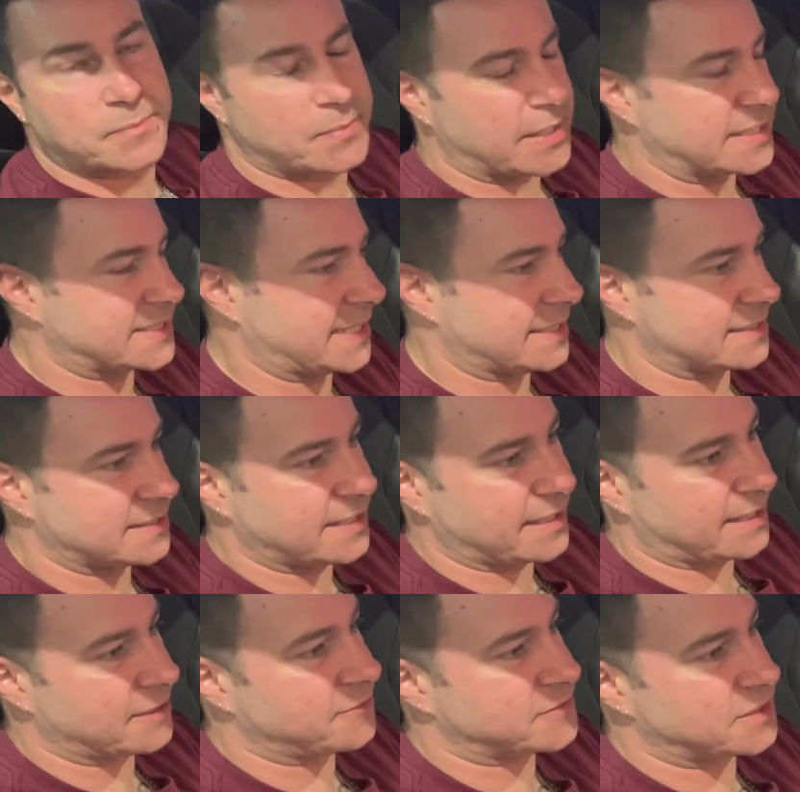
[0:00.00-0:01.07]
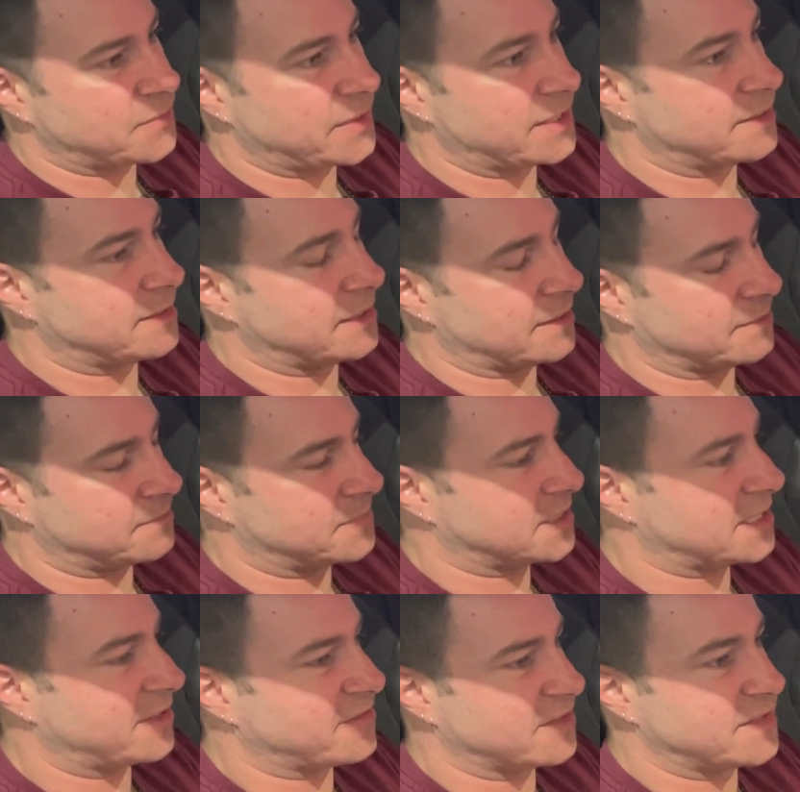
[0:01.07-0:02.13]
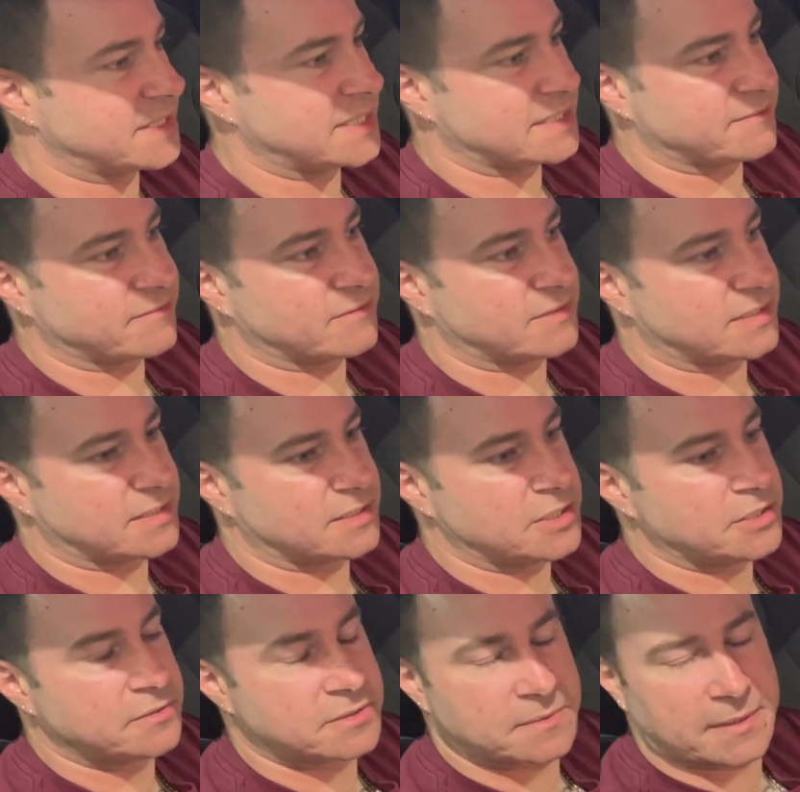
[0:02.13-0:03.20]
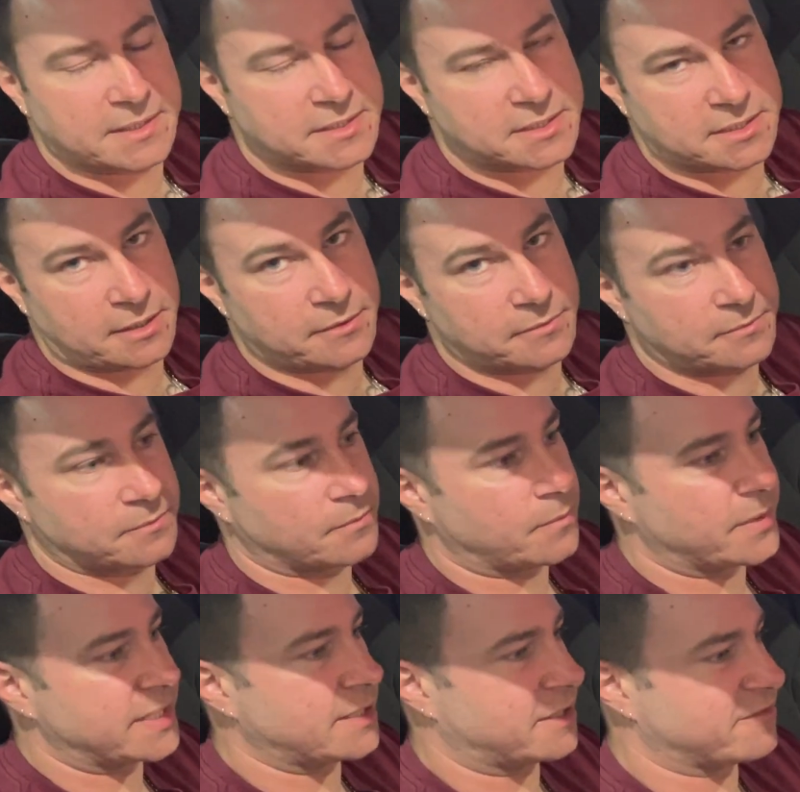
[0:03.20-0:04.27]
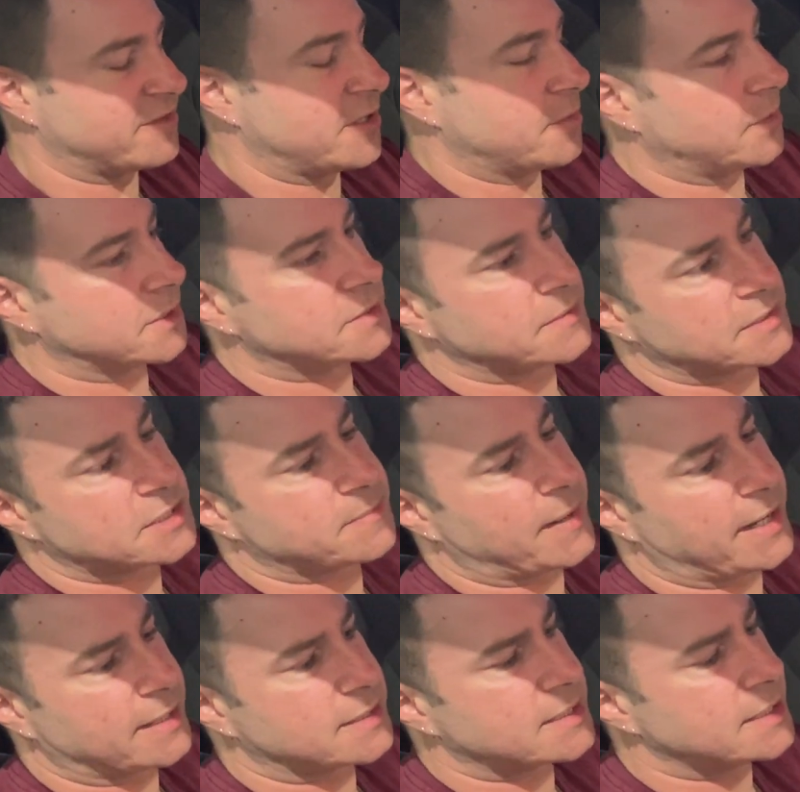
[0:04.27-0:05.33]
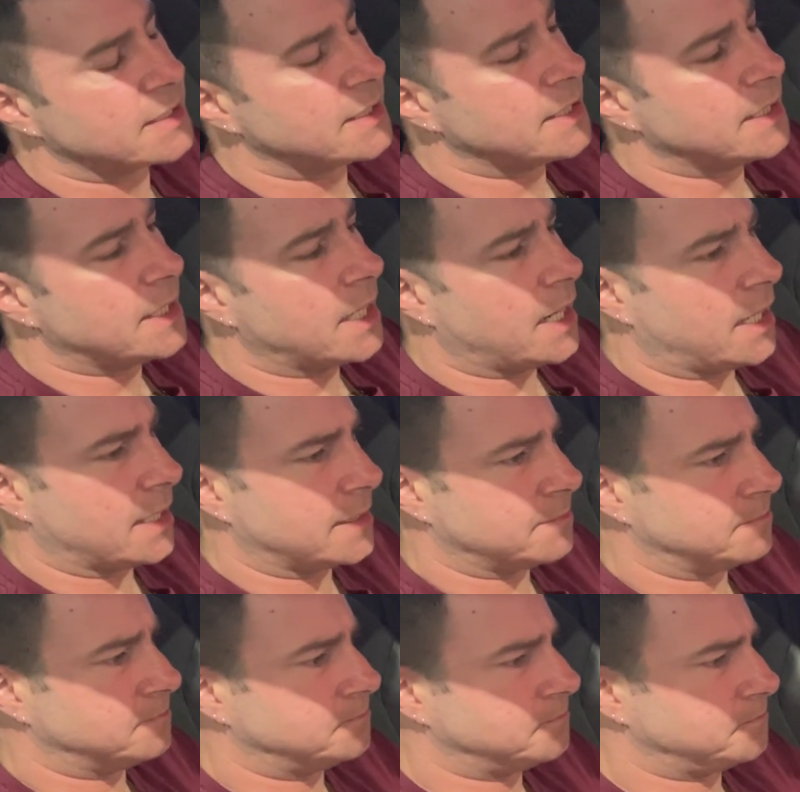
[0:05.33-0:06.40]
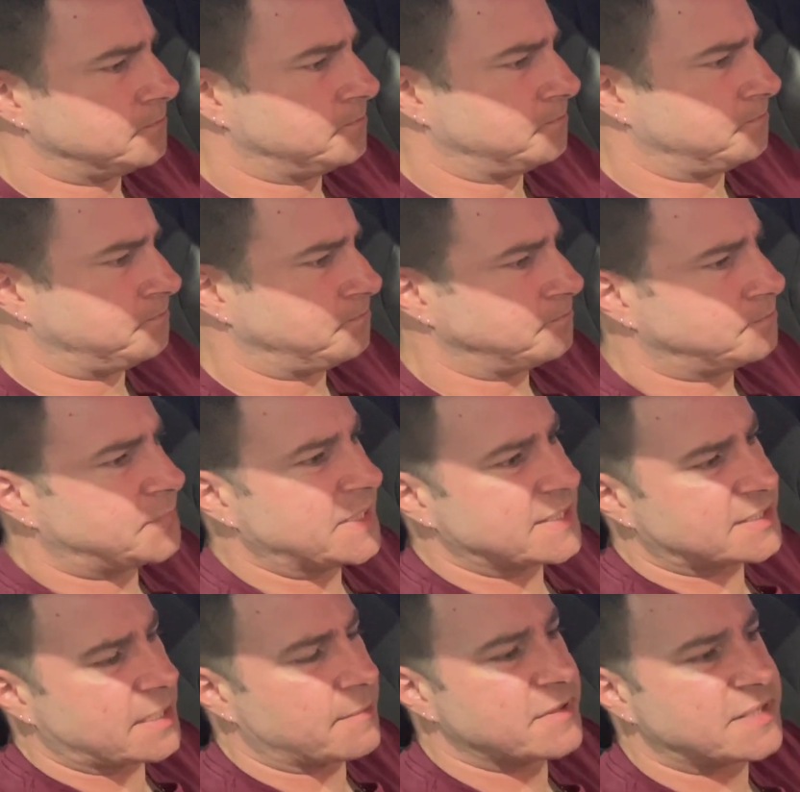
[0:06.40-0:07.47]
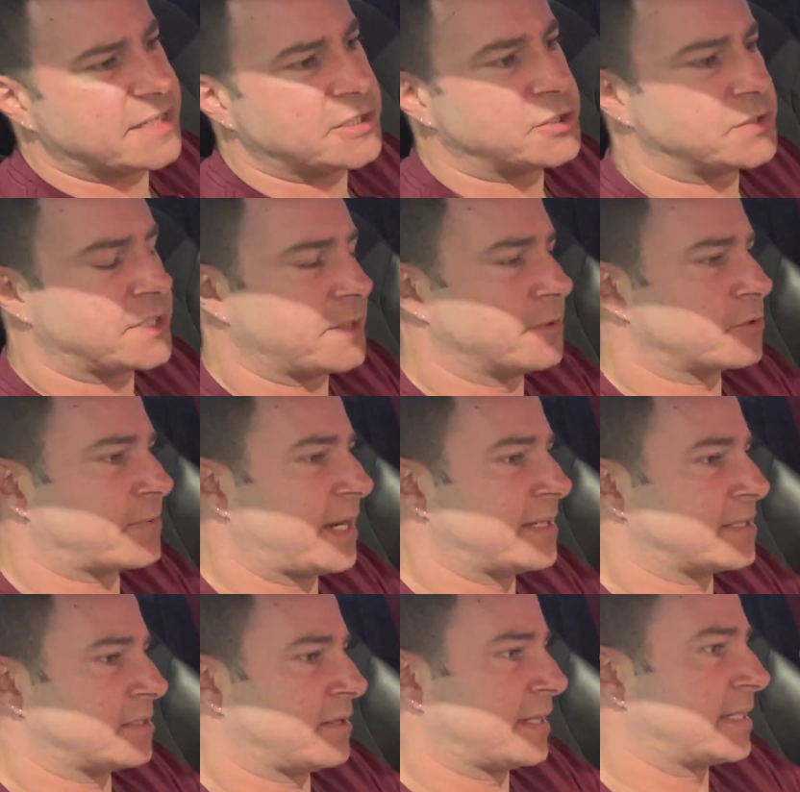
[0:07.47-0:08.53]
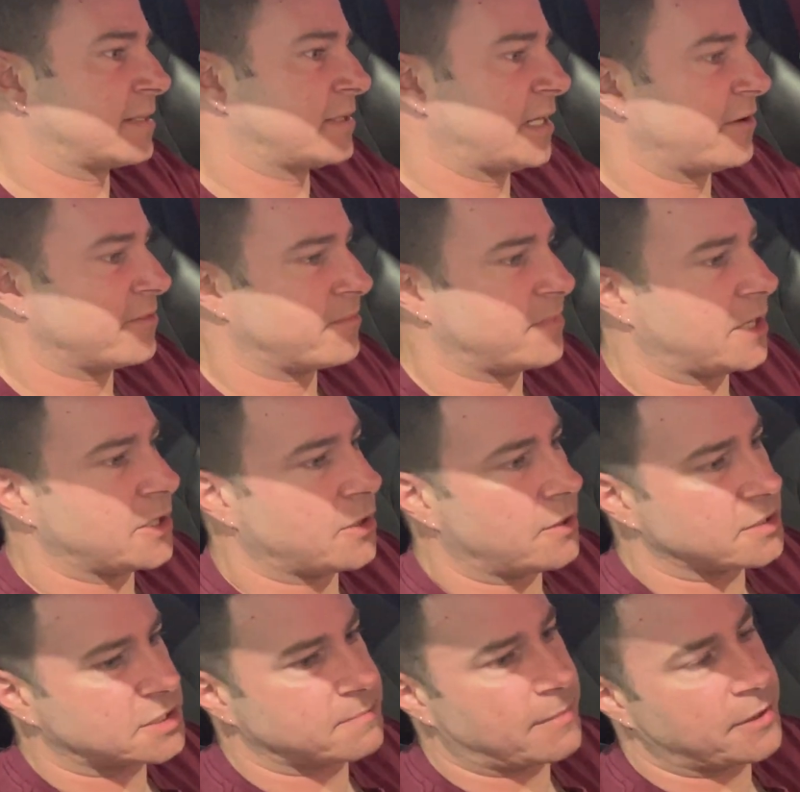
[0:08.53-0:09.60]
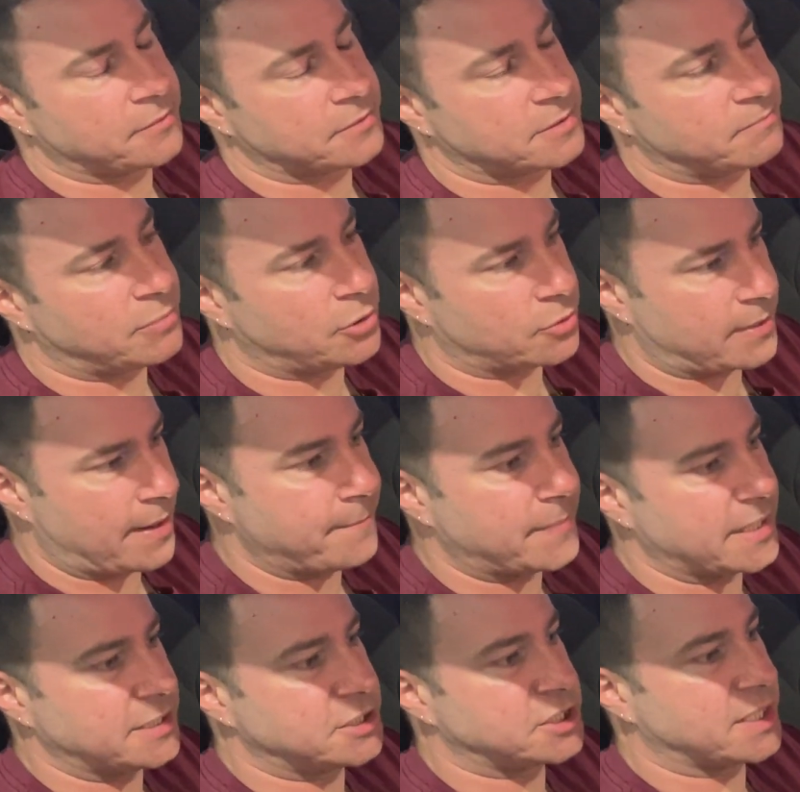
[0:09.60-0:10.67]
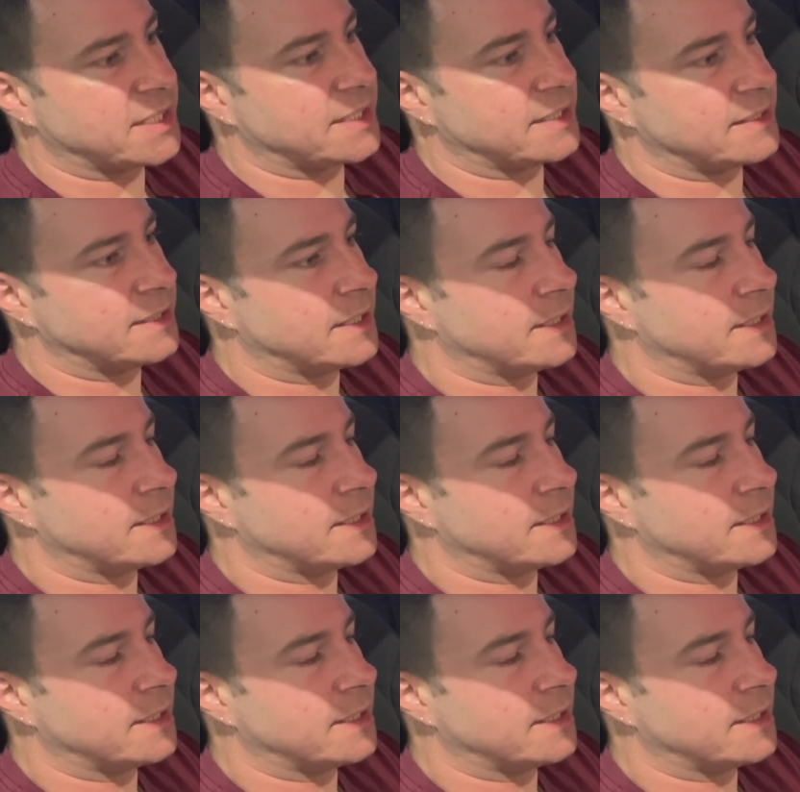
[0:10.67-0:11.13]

Exactly, yeah. And obviously we, you know, stuff like this isn't new to us, so we kind of know what to expect. But some of the issues he was raising, like, you know, a lot of smoke, poor MPG.